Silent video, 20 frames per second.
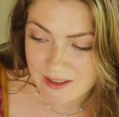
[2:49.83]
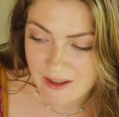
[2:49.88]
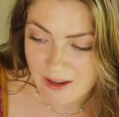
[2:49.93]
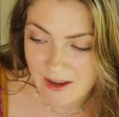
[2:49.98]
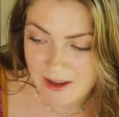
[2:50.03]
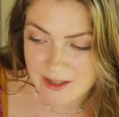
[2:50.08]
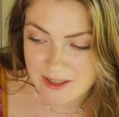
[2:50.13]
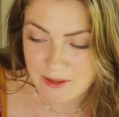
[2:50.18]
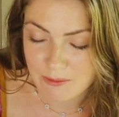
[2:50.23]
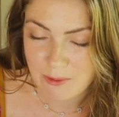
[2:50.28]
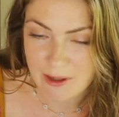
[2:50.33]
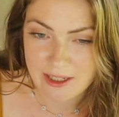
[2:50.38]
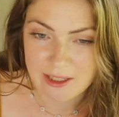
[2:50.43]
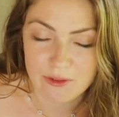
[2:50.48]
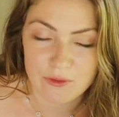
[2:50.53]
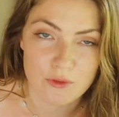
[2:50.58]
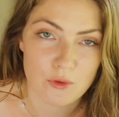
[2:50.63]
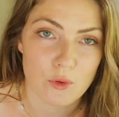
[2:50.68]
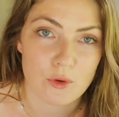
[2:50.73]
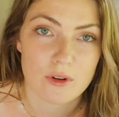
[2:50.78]
us ready
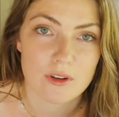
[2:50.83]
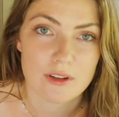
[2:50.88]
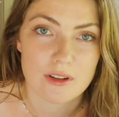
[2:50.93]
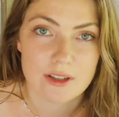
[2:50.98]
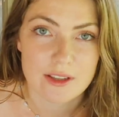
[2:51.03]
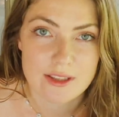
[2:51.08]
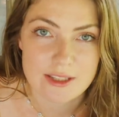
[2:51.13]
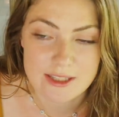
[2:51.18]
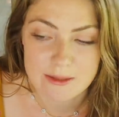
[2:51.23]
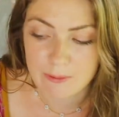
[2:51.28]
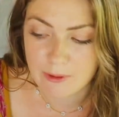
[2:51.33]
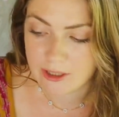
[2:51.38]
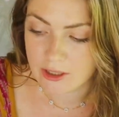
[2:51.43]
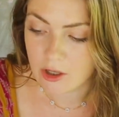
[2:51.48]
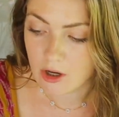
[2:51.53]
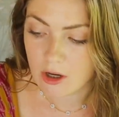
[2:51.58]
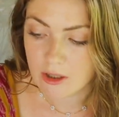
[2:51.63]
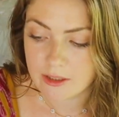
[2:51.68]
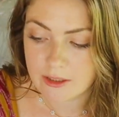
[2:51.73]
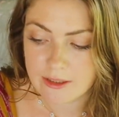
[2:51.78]
for the spring
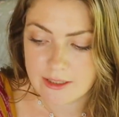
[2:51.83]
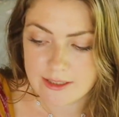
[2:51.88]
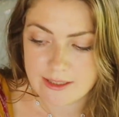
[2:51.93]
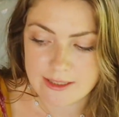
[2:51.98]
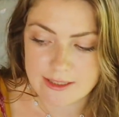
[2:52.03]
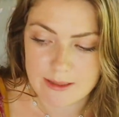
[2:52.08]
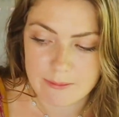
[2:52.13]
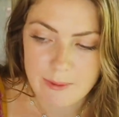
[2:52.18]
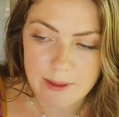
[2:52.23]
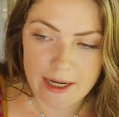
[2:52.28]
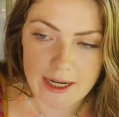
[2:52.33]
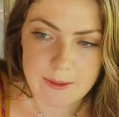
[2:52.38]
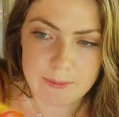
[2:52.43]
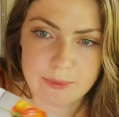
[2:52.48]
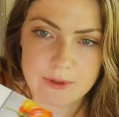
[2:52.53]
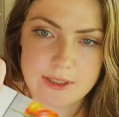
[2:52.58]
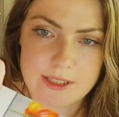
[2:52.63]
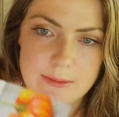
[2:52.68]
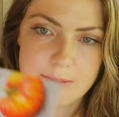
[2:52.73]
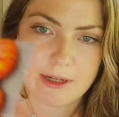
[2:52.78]
garden. This is a
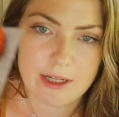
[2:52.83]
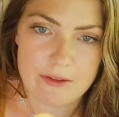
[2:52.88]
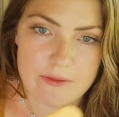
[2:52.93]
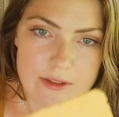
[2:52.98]
pineapple tomato.